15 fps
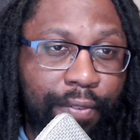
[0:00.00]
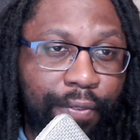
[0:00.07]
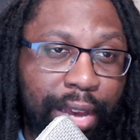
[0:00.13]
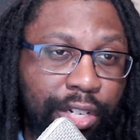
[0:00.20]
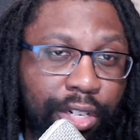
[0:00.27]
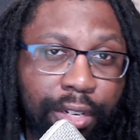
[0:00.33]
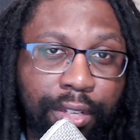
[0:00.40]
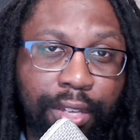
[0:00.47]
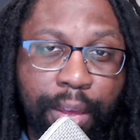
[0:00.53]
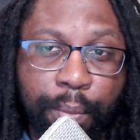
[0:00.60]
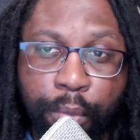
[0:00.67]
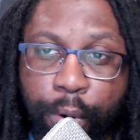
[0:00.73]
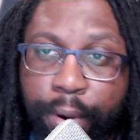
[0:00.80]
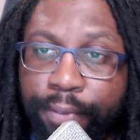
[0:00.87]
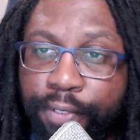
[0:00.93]
I should have said
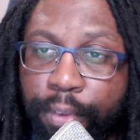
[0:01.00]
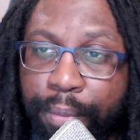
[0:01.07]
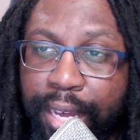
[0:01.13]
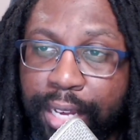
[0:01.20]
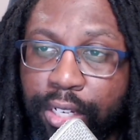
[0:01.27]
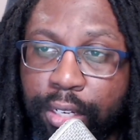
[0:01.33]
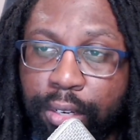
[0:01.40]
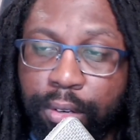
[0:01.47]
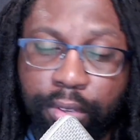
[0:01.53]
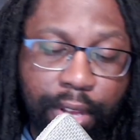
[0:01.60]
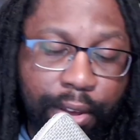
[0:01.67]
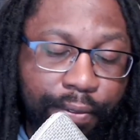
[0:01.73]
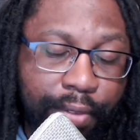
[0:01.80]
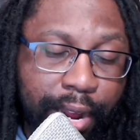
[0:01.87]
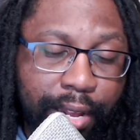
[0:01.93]
more information or
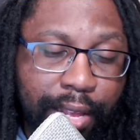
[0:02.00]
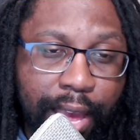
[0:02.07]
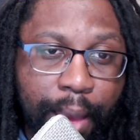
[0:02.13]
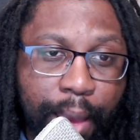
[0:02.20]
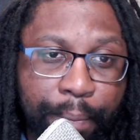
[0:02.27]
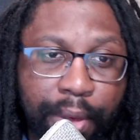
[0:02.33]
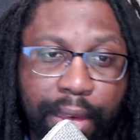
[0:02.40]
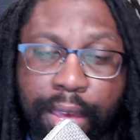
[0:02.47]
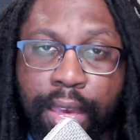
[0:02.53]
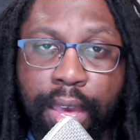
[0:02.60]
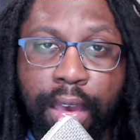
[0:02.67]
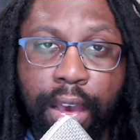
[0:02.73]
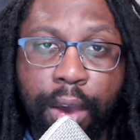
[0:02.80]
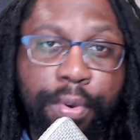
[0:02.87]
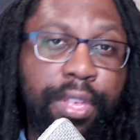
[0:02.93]
stuff like that. But
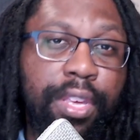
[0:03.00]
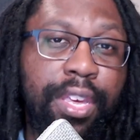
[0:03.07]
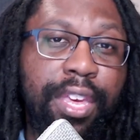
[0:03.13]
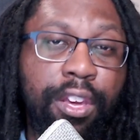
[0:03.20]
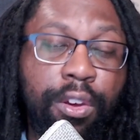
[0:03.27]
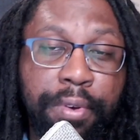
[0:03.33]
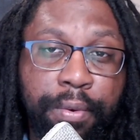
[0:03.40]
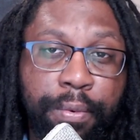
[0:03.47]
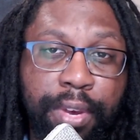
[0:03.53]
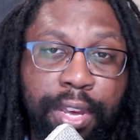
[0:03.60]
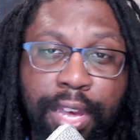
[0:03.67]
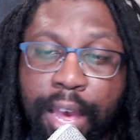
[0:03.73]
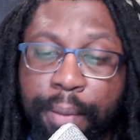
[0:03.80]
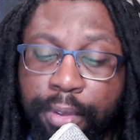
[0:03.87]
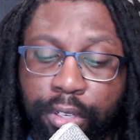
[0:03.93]
I wanted to get a quick
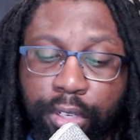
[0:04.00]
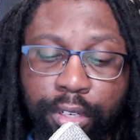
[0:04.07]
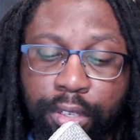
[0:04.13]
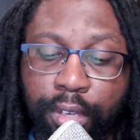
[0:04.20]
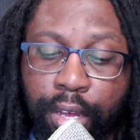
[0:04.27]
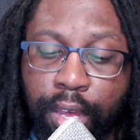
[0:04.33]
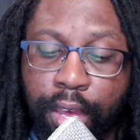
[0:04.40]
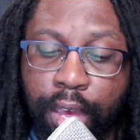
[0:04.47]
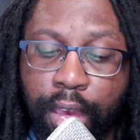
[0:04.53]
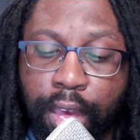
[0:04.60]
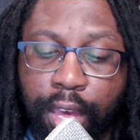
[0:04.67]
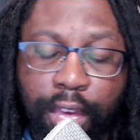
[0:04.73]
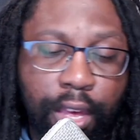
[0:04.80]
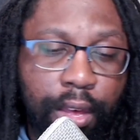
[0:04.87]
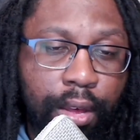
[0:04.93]
recap. It's just an
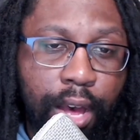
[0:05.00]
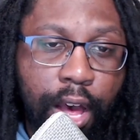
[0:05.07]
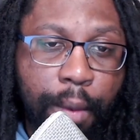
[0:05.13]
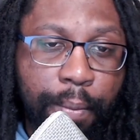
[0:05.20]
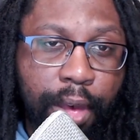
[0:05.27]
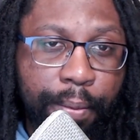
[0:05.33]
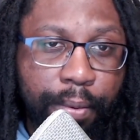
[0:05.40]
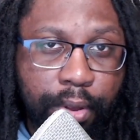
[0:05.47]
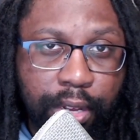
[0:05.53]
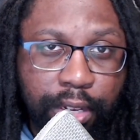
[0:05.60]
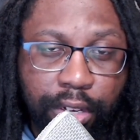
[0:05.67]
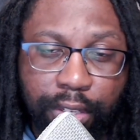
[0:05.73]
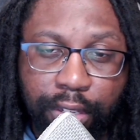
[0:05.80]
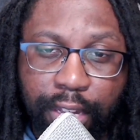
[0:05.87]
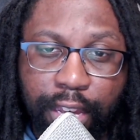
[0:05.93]

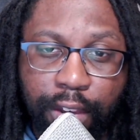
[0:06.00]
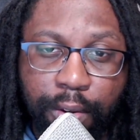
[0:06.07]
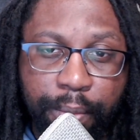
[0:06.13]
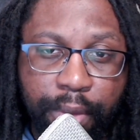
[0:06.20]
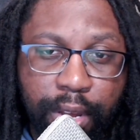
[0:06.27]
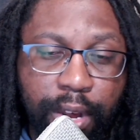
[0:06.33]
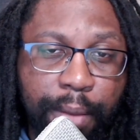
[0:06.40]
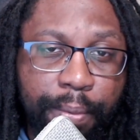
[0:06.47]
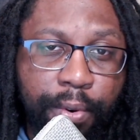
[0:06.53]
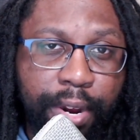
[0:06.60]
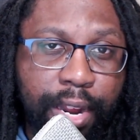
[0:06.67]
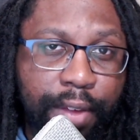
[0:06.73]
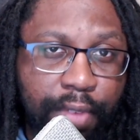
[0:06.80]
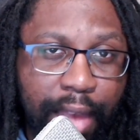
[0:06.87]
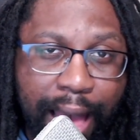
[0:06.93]
incremental upgrade
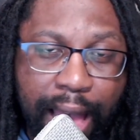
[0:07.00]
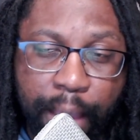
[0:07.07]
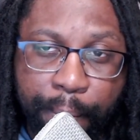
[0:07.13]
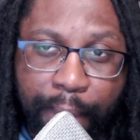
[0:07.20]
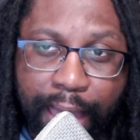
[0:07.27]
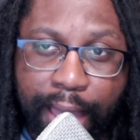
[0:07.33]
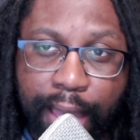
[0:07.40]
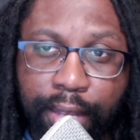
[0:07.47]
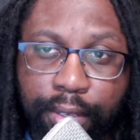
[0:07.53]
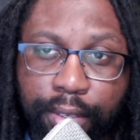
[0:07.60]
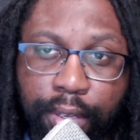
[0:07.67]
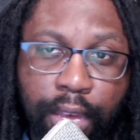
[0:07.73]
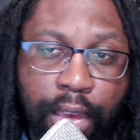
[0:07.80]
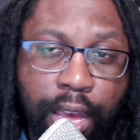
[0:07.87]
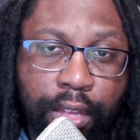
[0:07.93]
of the iPads,
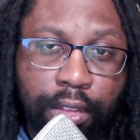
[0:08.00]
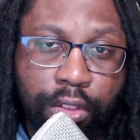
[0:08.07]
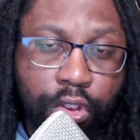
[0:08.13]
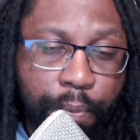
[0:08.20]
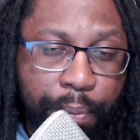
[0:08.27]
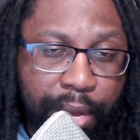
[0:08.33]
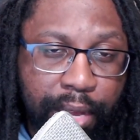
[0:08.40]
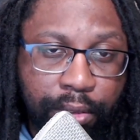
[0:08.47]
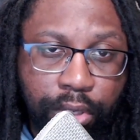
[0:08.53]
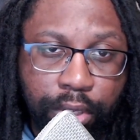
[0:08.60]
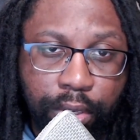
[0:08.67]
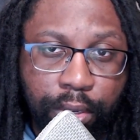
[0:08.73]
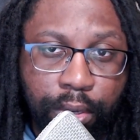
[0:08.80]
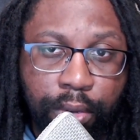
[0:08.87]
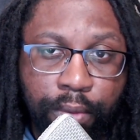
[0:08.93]
new
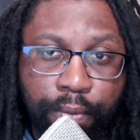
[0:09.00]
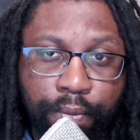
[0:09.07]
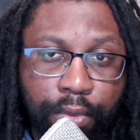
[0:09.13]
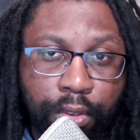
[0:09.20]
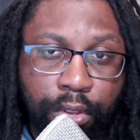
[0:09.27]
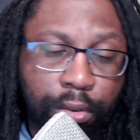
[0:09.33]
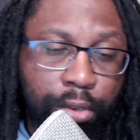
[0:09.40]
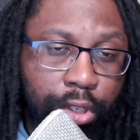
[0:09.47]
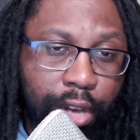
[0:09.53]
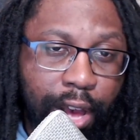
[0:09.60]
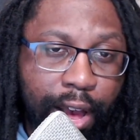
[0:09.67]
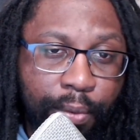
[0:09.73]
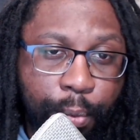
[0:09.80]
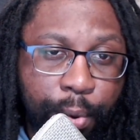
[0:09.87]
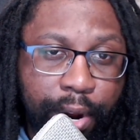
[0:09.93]
pencil, new
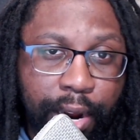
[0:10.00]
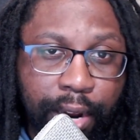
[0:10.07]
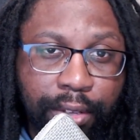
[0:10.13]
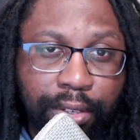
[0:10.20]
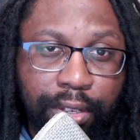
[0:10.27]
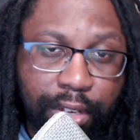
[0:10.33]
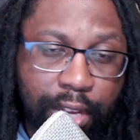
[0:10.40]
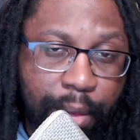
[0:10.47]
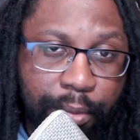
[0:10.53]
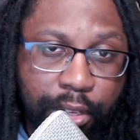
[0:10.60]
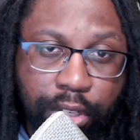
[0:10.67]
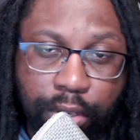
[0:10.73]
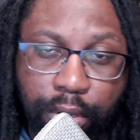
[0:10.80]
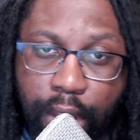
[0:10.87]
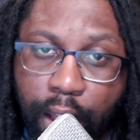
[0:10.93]
software coming
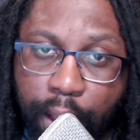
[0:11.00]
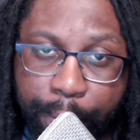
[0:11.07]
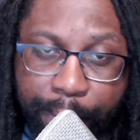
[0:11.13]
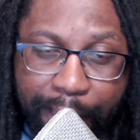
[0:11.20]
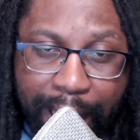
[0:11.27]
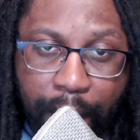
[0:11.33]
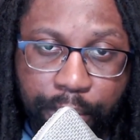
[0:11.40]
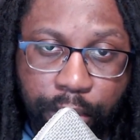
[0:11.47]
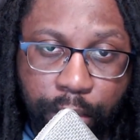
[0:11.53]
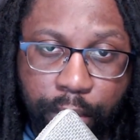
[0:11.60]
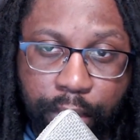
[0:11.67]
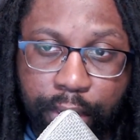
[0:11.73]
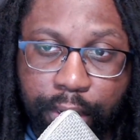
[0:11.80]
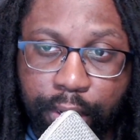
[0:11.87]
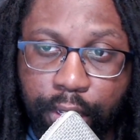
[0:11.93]
to the App Store
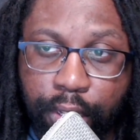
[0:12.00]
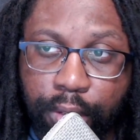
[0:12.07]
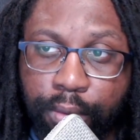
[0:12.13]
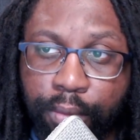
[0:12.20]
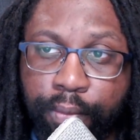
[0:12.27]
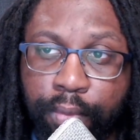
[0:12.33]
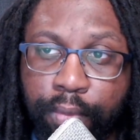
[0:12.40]
near you,